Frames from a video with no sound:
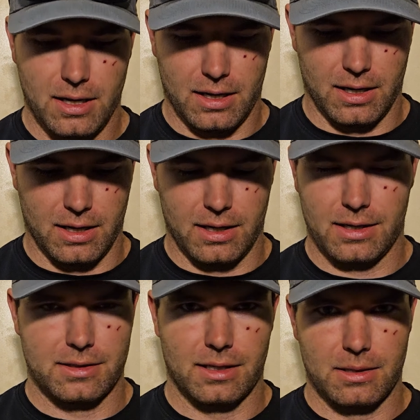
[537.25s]
And
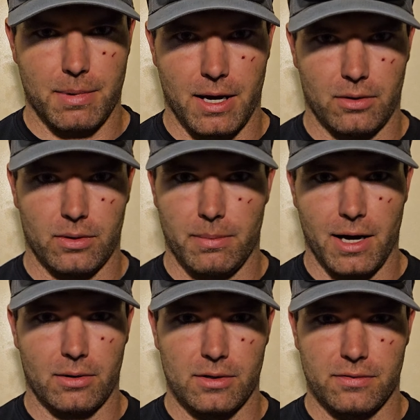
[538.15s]
it's not the battery. The
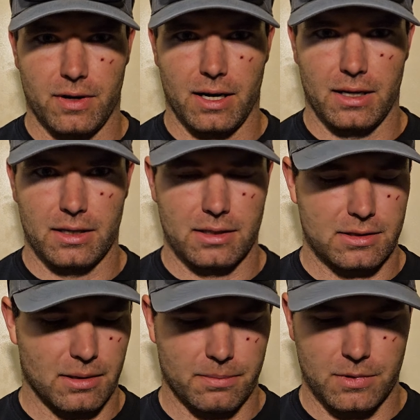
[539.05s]
battery's fine. It's
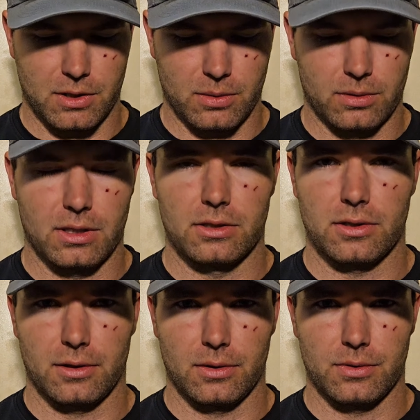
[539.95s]
something to do with the
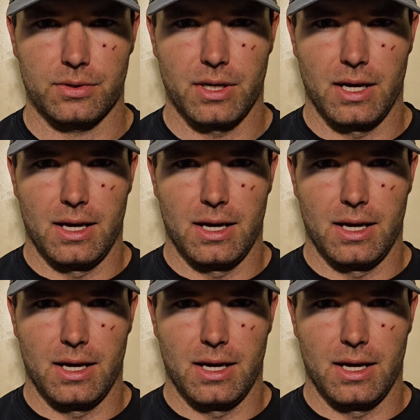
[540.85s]
internals.